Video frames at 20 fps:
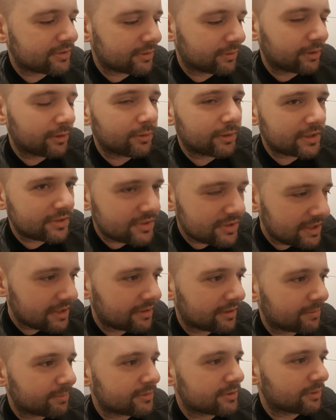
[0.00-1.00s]
So that you can see
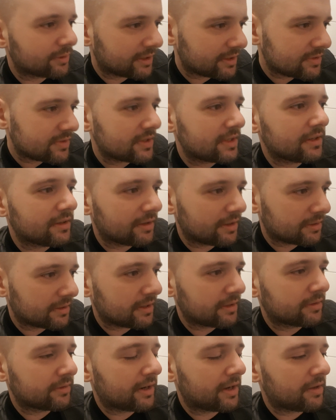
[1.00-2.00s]
them, so you can see and,
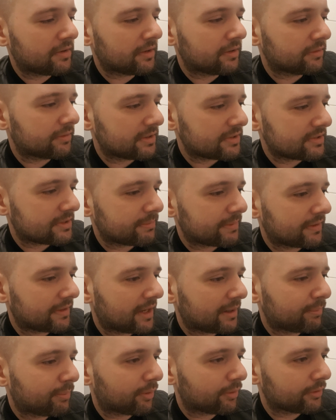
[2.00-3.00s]
and address them at
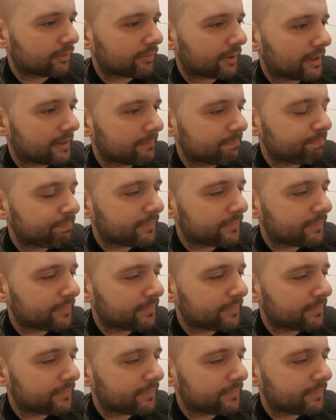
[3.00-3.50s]
that point, right?